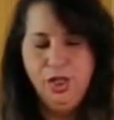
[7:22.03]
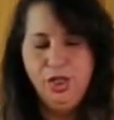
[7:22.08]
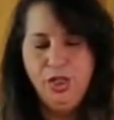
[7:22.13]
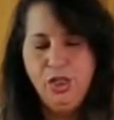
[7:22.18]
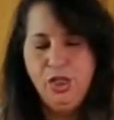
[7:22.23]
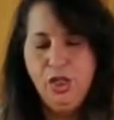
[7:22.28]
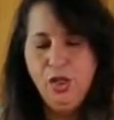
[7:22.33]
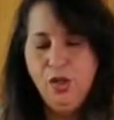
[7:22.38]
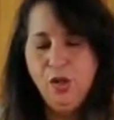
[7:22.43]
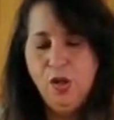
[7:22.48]

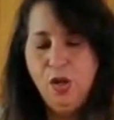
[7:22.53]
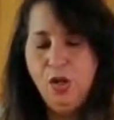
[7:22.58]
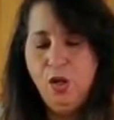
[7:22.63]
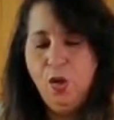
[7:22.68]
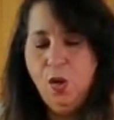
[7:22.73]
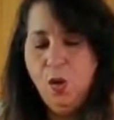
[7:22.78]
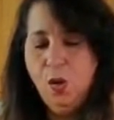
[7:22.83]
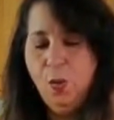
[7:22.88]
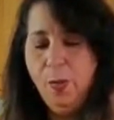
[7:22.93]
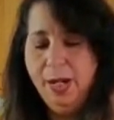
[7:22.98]
you're
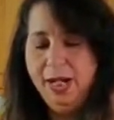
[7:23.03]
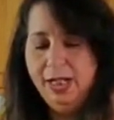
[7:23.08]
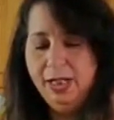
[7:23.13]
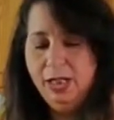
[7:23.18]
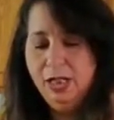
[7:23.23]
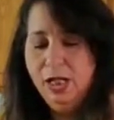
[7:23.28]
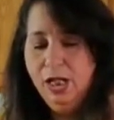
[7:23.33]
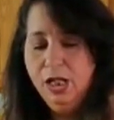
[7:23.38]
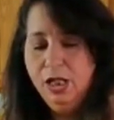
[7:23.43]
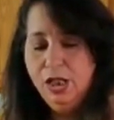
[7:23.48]
going
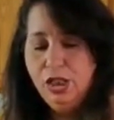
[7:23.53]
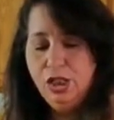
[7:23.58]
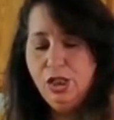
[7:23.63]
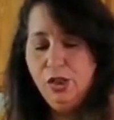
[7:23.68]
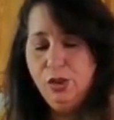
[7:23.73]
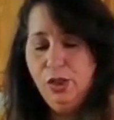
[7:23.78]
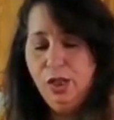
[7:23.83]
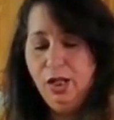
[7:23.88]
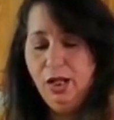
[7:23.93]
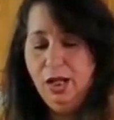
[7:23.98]

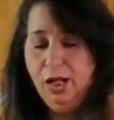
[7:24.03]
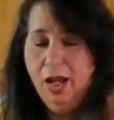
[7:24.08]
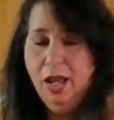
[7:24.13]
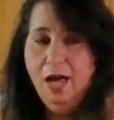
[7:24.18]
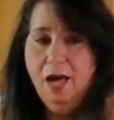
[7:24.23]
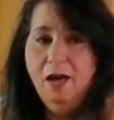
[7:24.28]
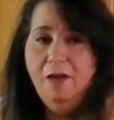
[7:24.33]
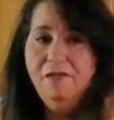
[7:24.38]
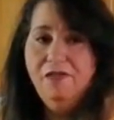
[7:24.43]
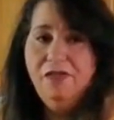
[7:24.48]
to
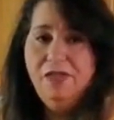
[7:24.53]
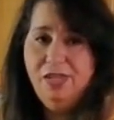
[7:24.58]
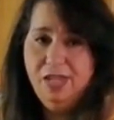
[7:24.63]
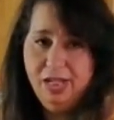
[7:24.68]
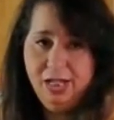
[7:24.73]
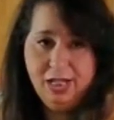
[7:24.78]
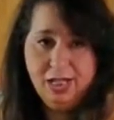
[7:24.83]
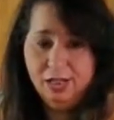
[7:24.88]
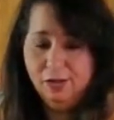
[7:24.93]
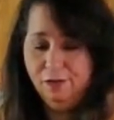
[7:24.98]
love
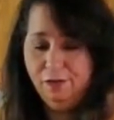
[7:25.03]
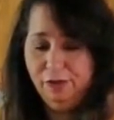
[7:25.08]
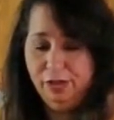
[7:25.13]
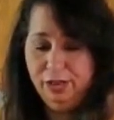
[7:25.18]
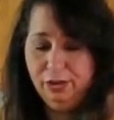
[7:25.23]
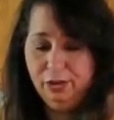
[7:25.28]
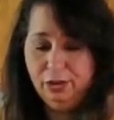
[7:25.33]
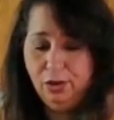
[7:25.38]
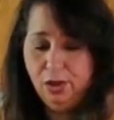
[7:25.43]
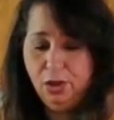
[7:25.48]
this
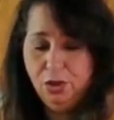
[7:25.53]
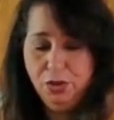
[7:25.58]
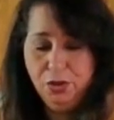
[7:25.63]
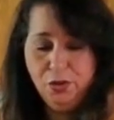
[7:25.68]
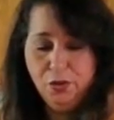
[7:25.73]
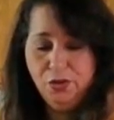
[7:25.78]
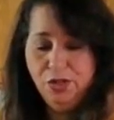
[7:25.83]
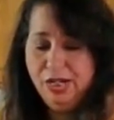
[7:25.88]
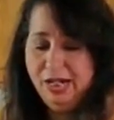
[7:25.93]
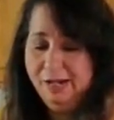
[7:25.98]
sofrito. You
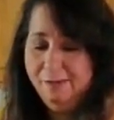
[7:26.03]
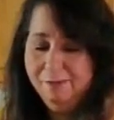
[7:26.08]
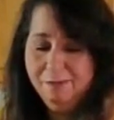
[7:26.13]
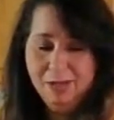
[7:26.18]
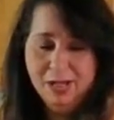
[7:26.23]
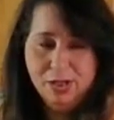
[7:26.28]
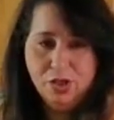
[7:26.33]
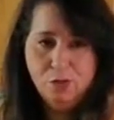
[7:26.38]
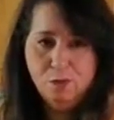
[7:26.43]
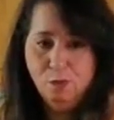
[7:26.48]
don't need
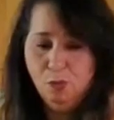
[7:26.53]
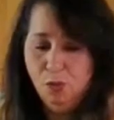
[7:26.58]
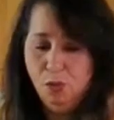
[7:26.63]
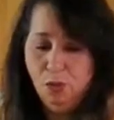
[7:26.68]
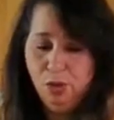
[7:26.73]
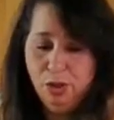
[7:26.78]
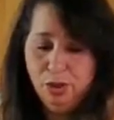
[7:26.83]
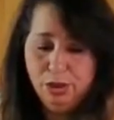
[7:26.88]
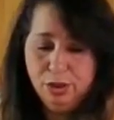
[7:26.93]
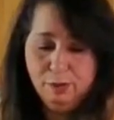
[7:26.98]
much
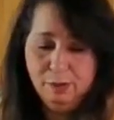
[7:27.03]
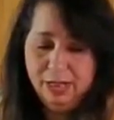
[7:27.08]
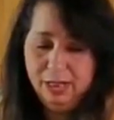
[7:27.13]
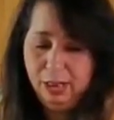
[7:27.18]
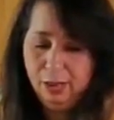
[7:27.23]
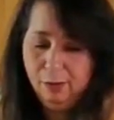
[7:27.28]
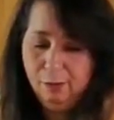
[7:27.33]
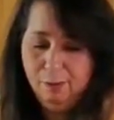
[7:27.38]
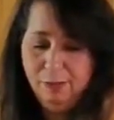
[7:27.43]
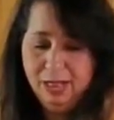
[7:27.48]
more to make
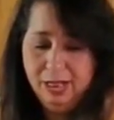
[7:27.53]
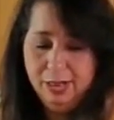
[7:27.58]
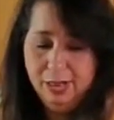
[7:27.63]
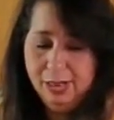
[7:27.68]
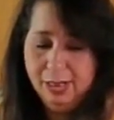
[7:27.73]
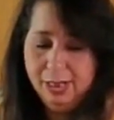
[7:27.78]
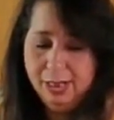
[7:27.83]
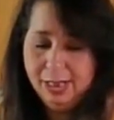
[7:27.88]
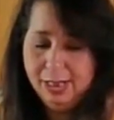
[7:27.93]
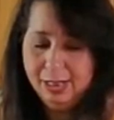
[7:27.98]
your
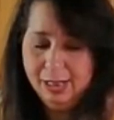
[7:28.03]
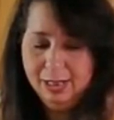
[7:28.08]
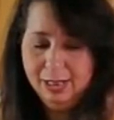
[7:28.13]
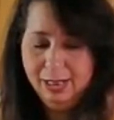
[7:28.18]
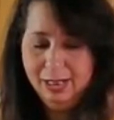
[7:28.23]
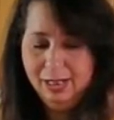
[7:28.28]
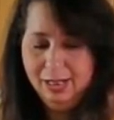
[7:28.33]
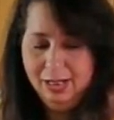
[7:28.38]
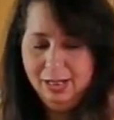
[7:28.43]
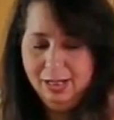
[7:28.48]
meals.
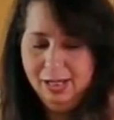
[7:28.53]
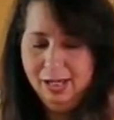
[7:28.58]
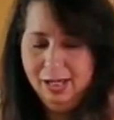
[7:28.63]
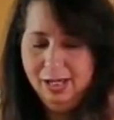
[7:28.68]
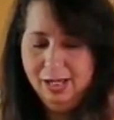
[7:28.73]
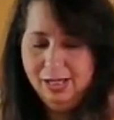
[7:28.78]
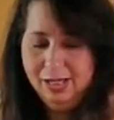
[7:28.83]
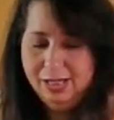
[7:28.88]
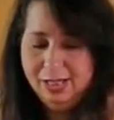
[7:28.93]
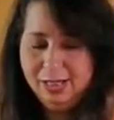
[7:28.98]

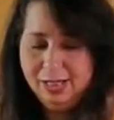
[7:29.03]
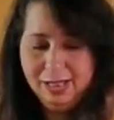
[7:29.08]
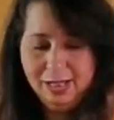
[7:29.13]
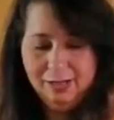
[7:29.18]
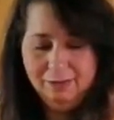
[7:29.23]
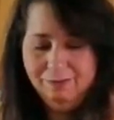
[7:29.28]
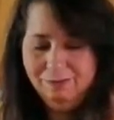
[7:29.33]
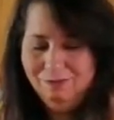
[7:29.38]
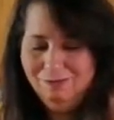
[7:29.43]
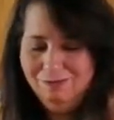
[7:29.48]
It's
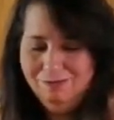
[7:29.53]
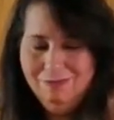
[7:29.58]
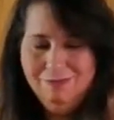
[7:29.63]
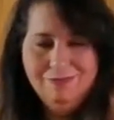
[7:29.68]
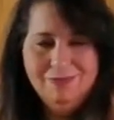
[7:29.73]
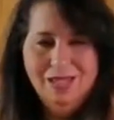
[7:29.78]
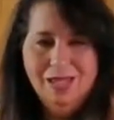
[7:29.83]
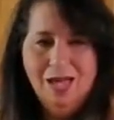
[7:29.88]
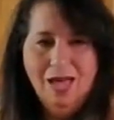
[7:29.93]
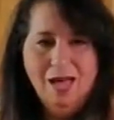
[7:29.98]

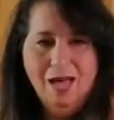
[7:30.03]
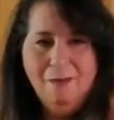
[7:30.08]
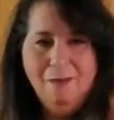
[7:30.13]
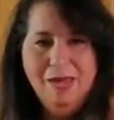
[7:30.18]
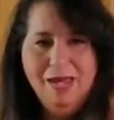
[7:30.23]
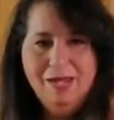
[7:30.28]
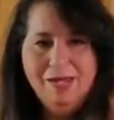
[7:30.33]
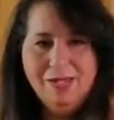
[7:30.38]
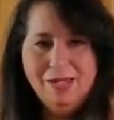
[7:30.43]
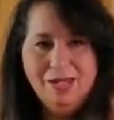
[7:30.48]

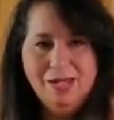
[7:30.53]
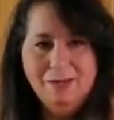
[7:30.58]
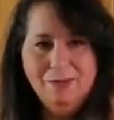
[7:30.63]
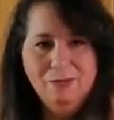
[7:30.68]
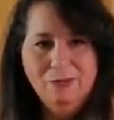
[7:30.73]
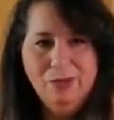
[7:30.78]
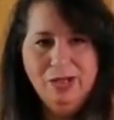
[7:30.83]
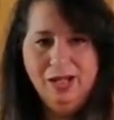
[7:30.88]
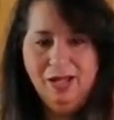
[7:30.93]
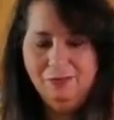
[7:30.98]
amazing.
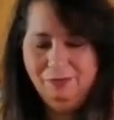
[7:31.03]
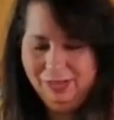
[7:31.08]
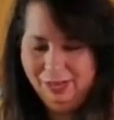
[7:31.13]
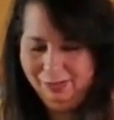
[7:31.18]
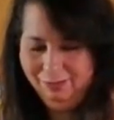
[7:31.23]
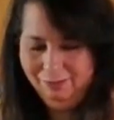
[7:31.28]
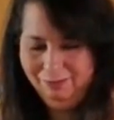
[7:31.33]
We love it.